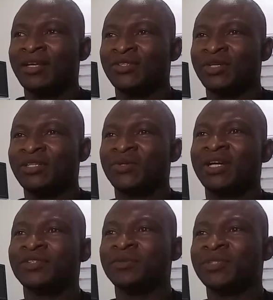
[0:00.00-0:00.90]
So let's look
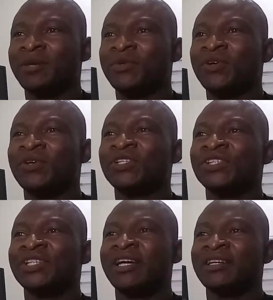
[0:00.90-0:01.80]
at some
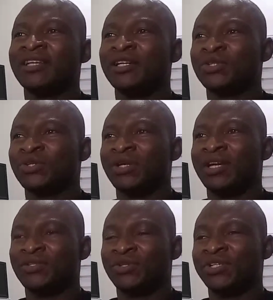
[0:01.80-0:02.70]
terminologies that is
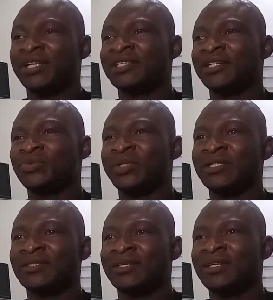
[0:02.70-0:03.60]
associated
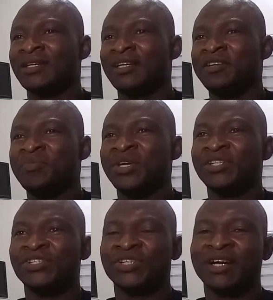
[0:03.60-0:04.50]
with
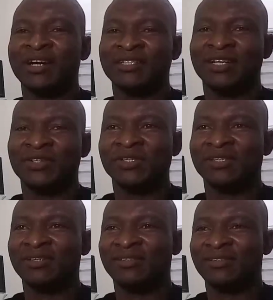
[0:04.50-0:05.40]
image
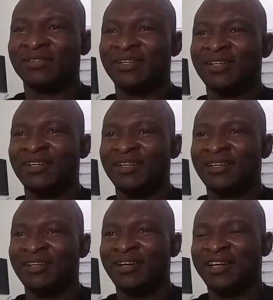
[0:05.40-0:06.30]
characteristics.
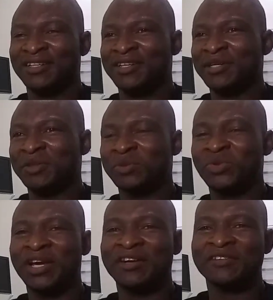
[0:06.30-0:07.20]
And
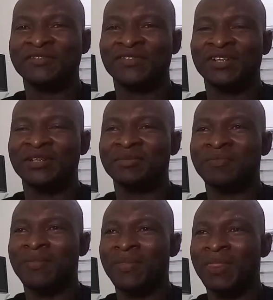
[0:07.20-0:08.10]
we have a
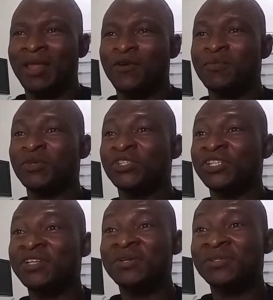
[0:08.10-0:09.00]

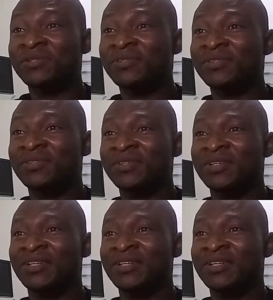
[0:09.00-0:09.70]
homogeneous.